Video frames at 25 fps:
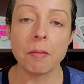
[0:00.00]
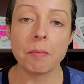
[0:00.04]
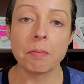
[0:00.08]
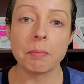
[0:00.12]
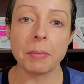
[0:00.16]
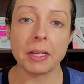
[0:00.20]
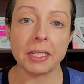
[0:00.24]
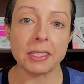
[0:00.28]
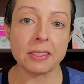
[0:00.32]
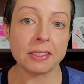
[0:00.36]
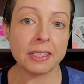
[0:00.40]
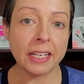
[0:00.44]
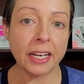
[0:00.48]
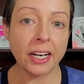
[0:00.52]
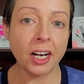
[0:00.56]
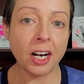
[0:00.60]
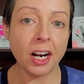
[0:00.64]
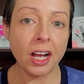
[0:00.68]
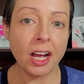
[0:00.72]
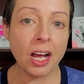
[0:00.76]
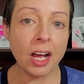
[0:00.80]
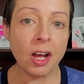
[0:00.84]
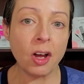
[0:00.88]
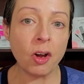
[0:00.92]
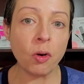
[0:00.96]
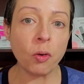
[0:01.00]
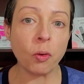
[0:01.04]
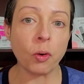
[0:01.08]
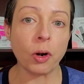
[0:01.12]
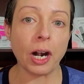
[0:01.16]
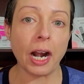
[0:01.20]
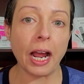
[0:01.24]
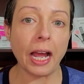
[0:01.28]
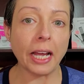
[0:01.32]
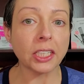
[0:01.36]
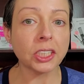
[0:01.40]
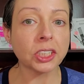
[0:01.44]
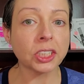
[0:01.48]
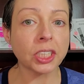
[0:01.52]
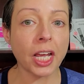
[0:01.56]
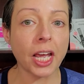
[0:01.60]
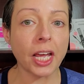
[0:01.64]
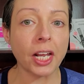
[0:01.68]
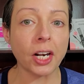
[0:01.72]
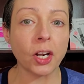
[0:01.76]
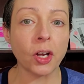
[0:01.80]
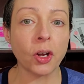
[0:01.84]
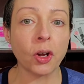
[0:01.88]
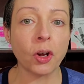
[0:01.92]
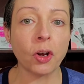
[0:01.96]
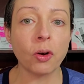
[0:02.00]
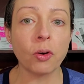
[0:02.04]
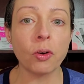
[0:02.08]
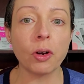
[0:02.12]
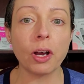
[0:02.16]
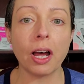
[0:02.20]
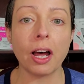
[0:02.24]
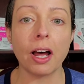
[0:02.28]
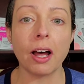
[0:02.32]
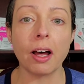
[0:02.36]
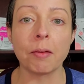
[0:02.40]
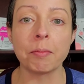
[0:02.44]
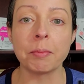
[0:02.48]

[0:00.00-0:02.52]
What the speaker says: mascara or eyeshadow,